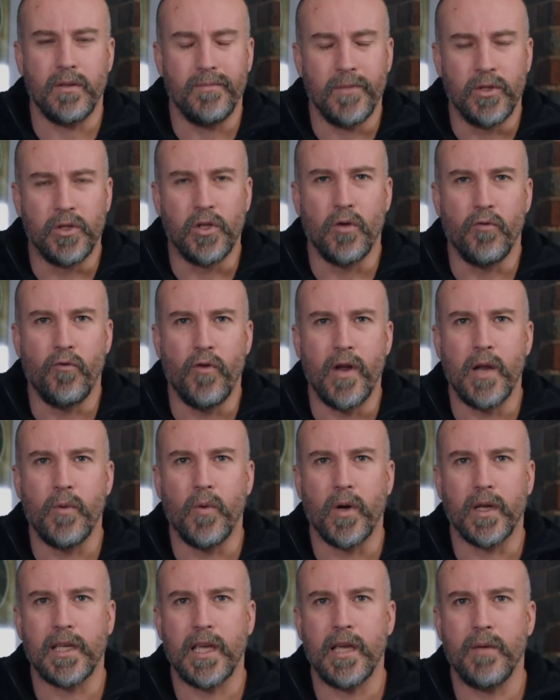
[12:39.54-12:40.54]
do really
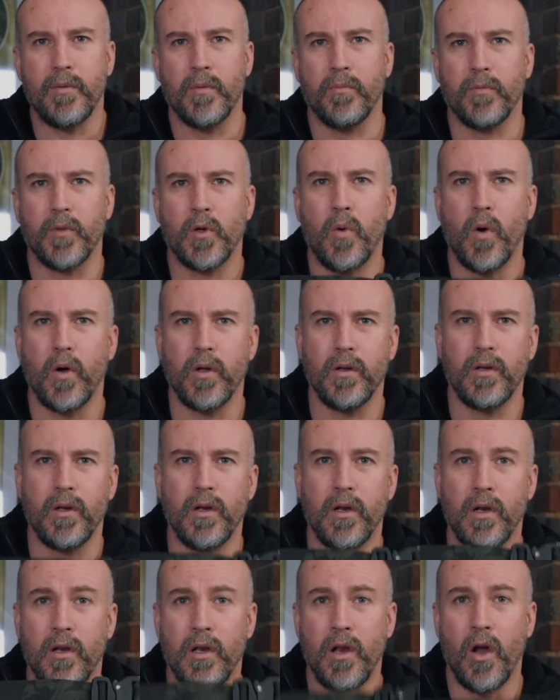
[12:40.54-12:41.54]
want to keep them quite
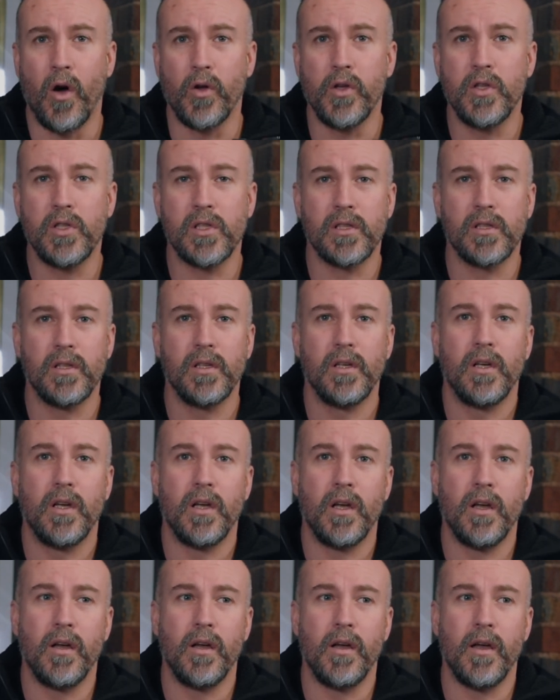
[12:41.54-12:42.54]
light
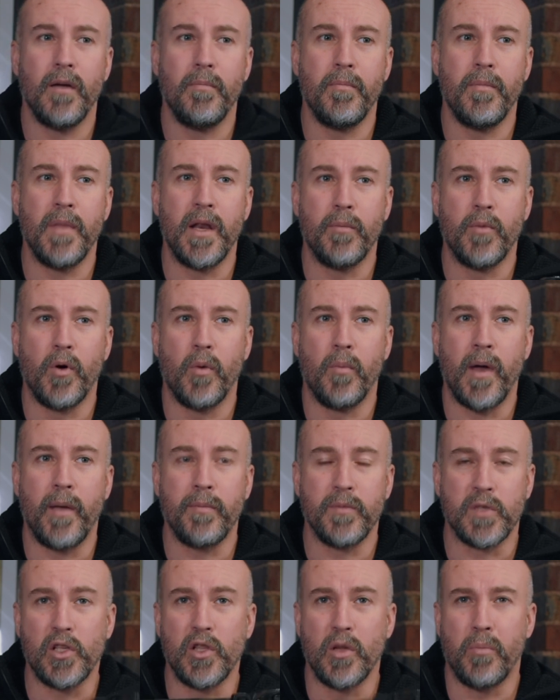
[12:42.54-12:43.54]
and minimum
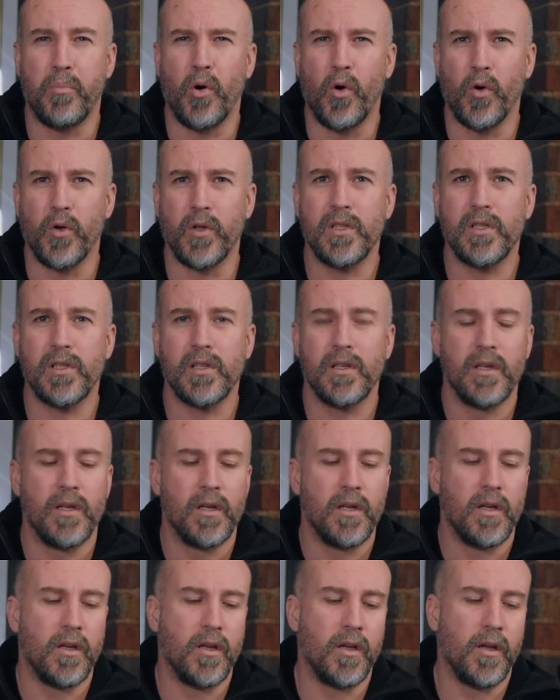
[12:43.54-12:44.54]
and to the point.
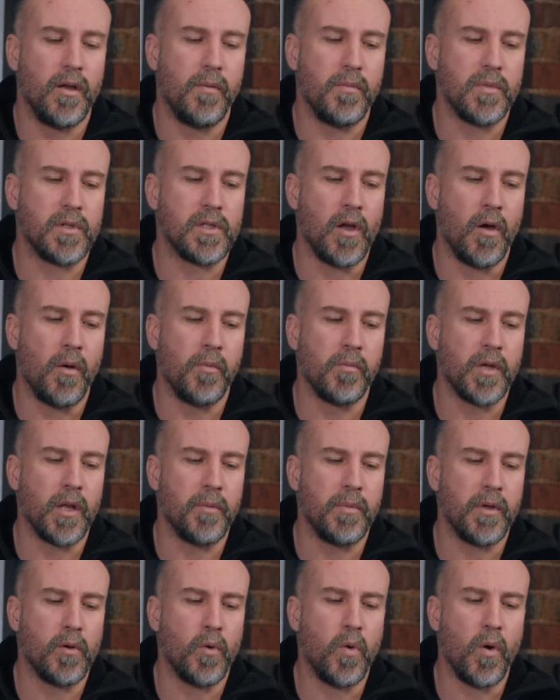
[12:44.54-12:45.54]
So I'm
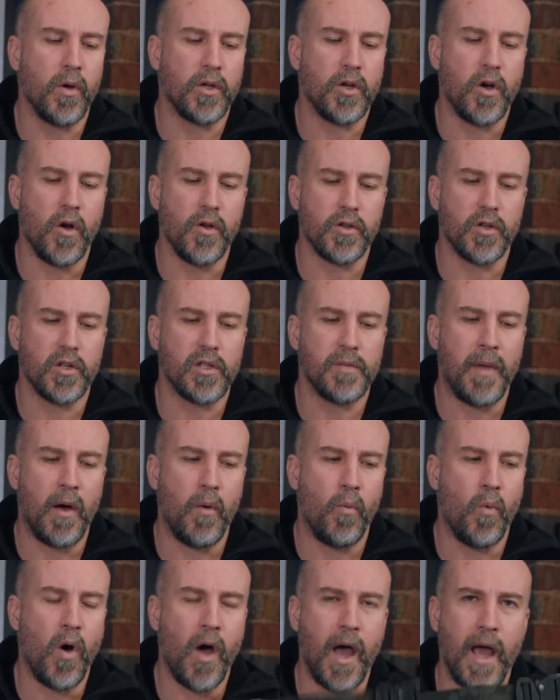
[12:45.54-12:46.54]
going to be quite conscious
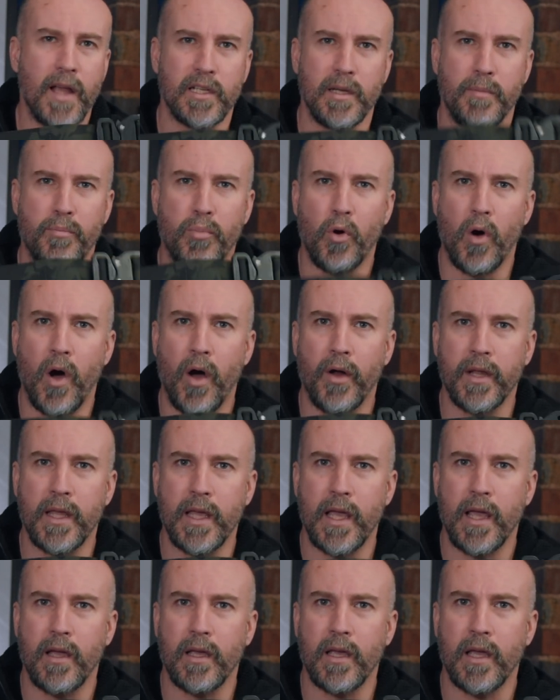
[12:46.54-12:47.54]
about what I actually put on
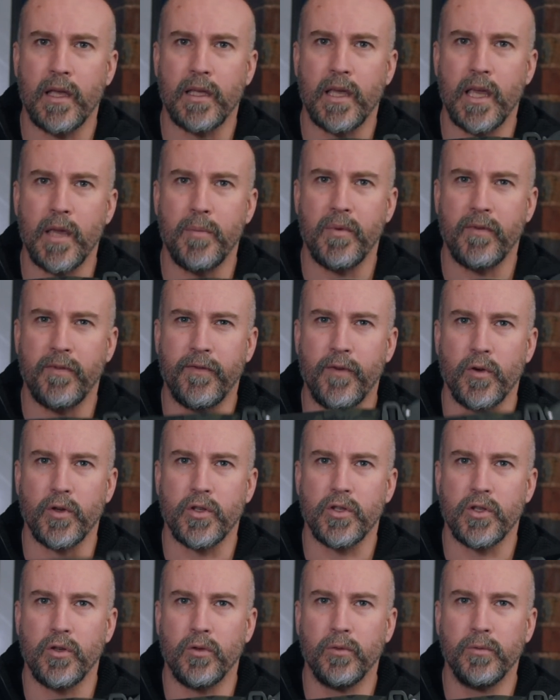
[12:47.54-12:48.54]
here and keep it
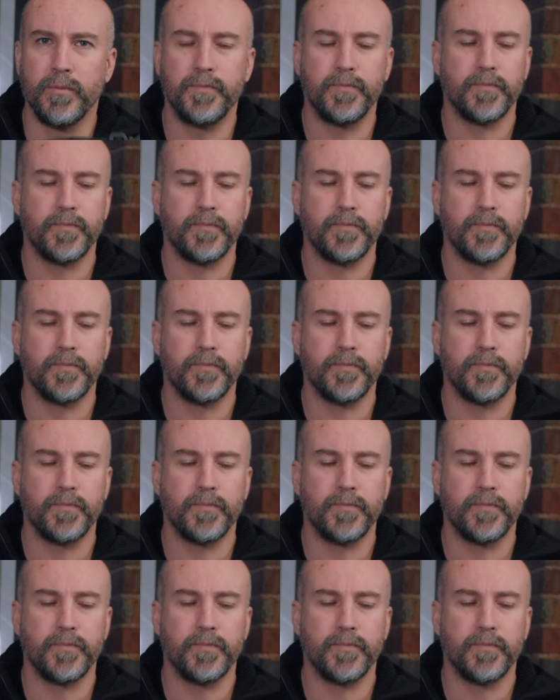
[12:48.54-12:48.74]
functional.